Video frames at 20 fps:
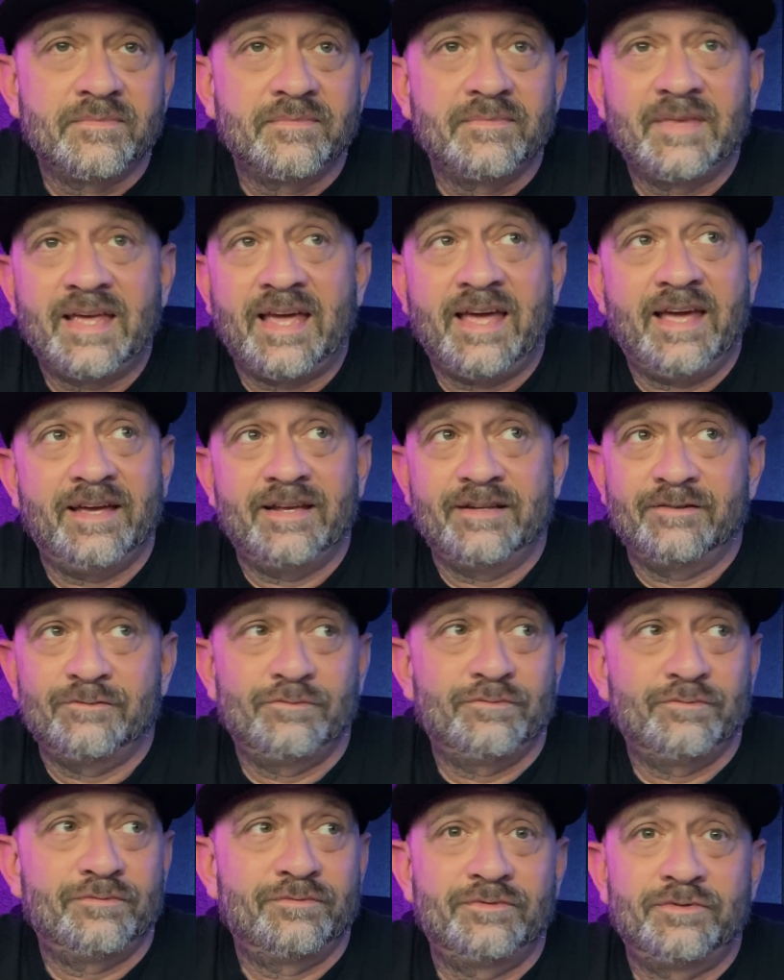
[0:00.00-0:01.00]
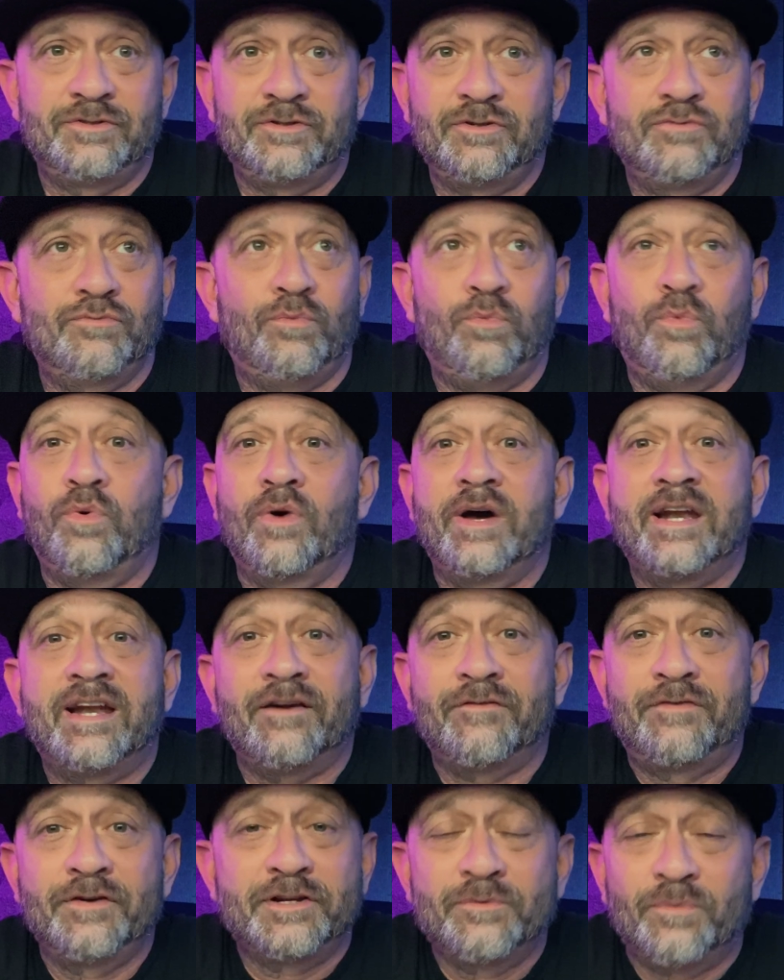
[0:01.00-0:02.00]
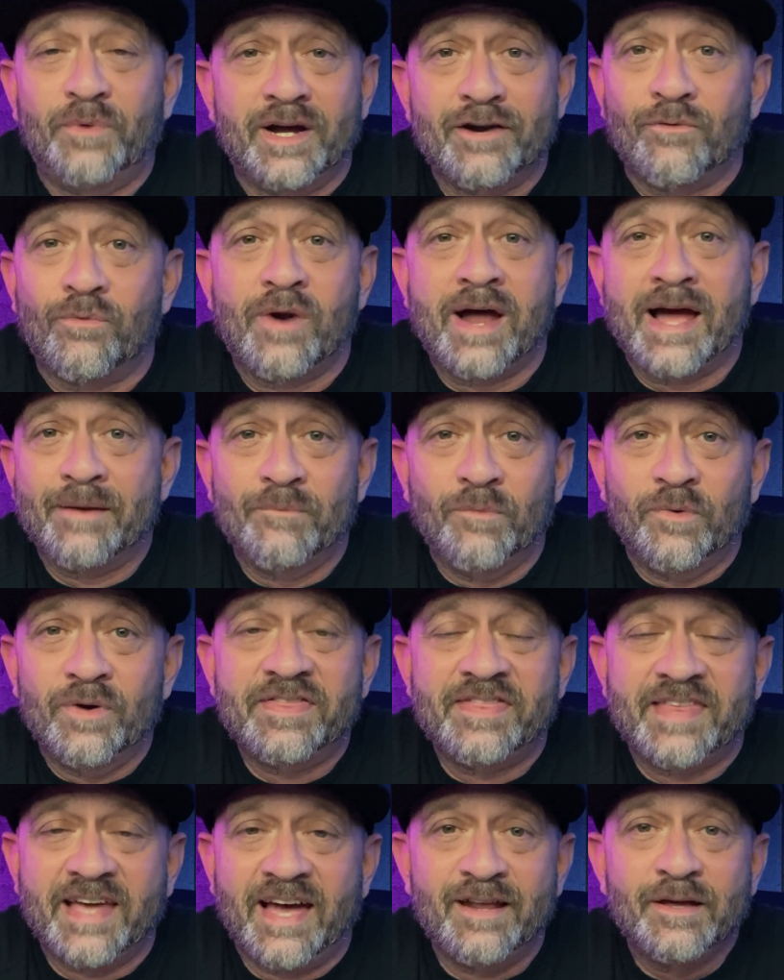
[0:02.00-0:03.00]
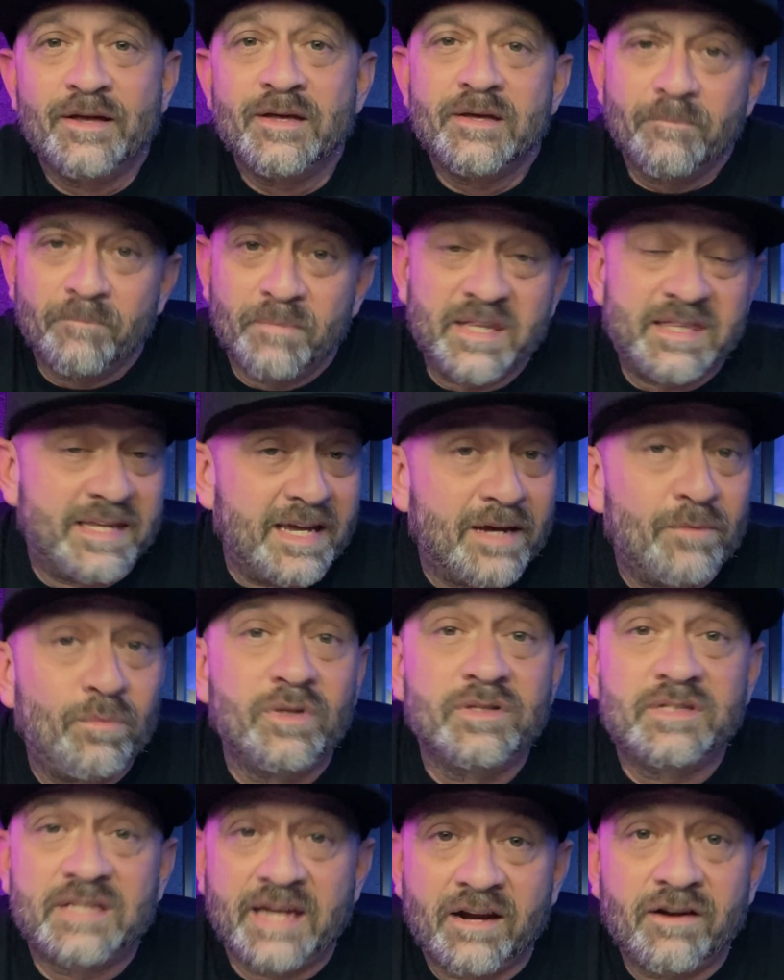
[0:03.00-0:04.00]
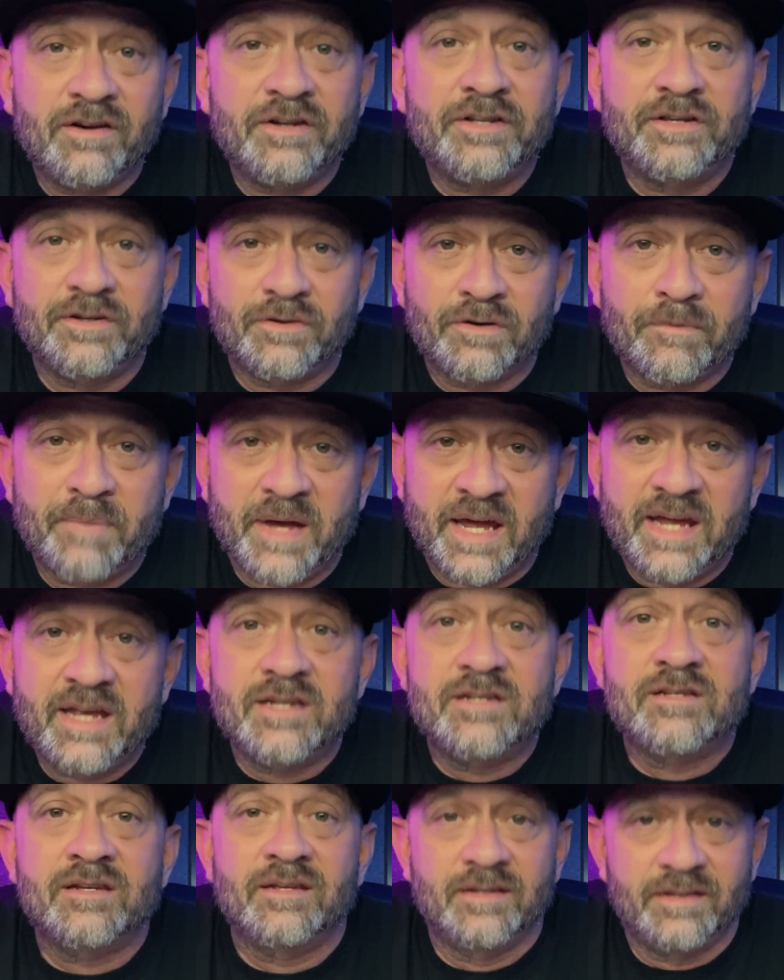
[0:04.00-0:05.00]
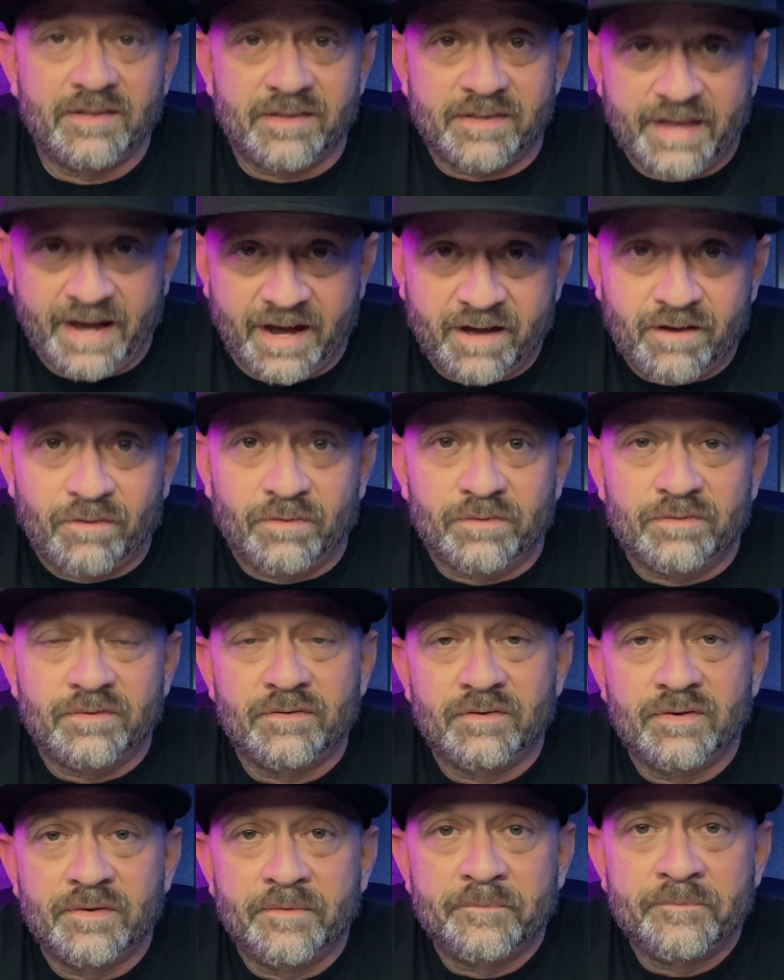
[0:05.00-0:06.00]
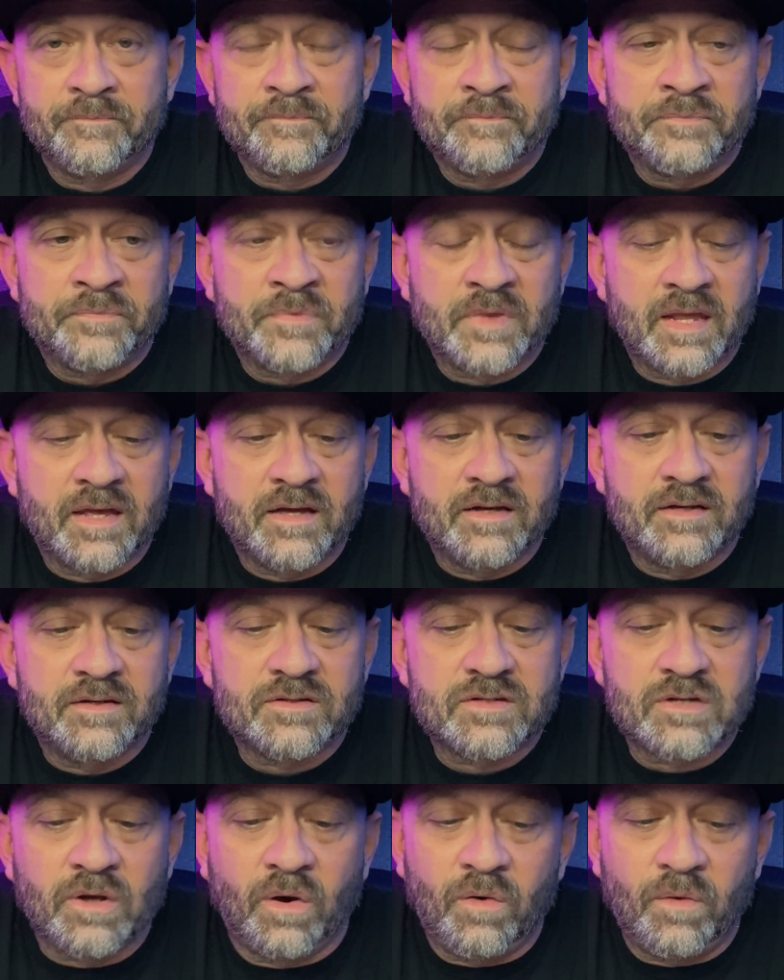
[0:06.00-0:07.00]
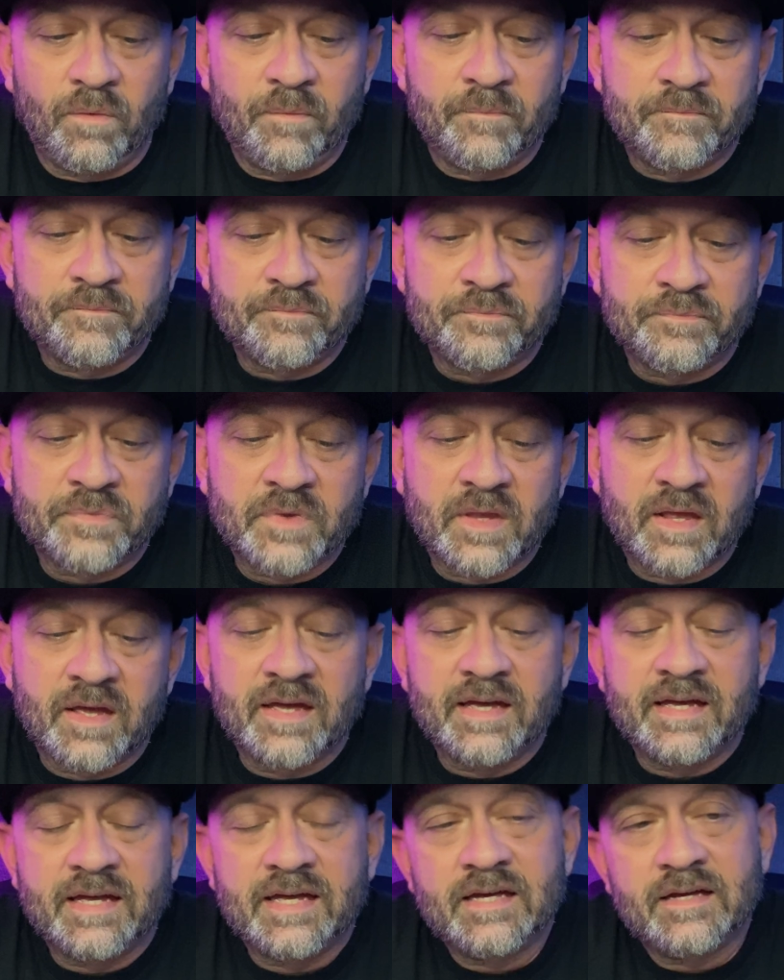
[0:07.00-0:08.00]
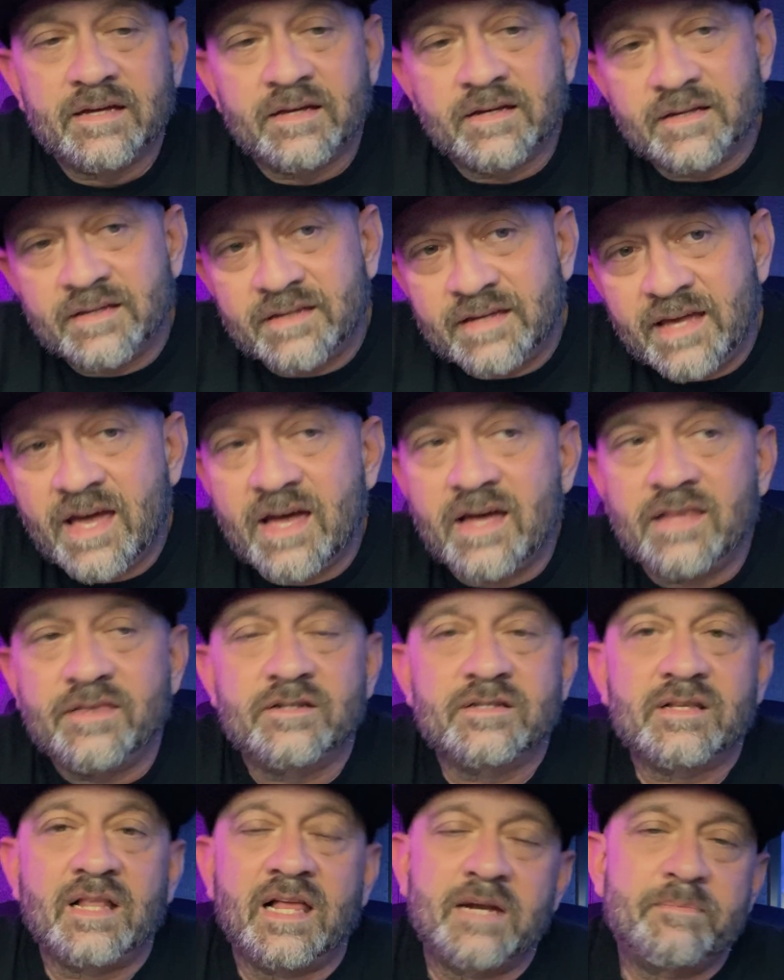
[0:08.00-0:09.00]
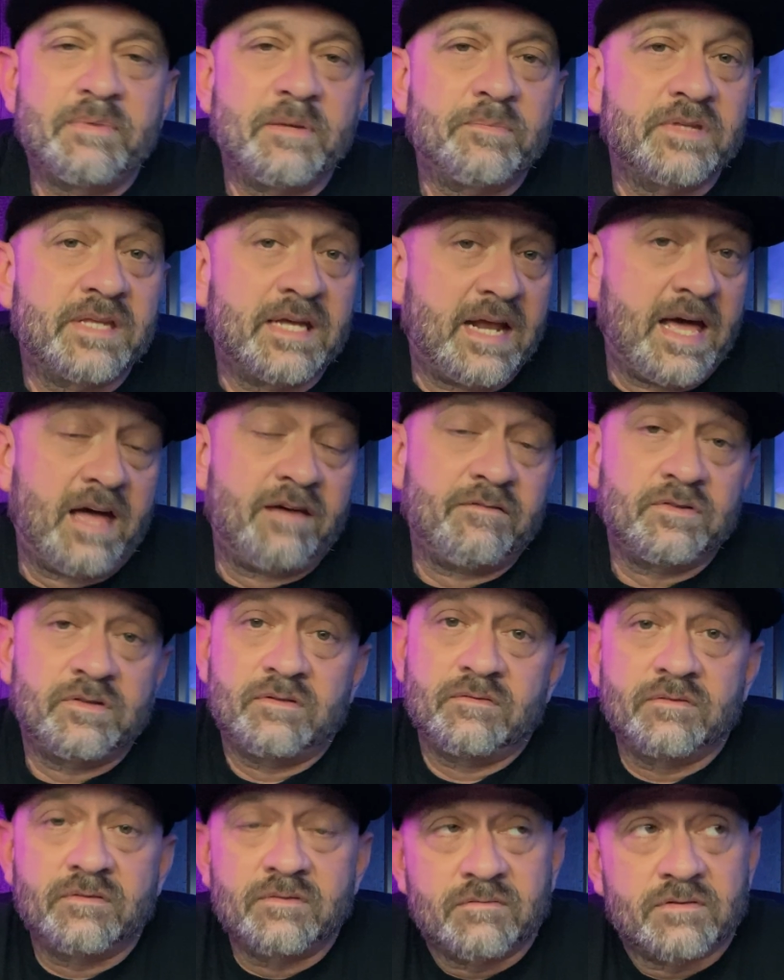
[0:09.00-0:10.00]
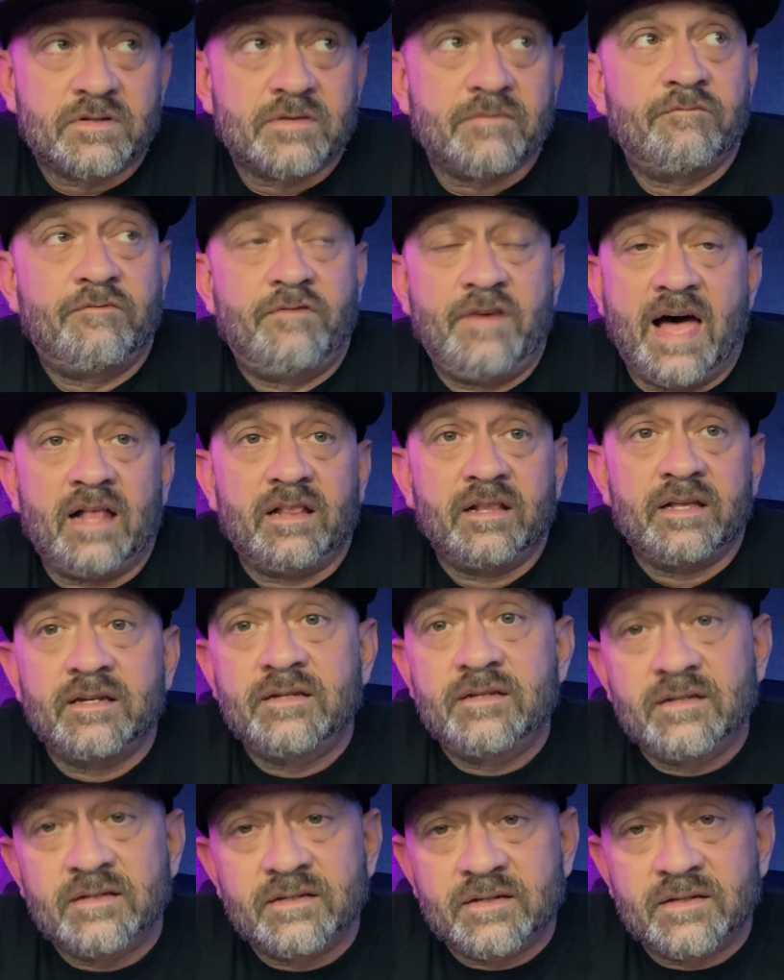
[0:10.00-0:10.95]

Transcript: and whatever you want to rhyme with that. But they will tear your page down. So, yeah, there's a lot of people that have some valid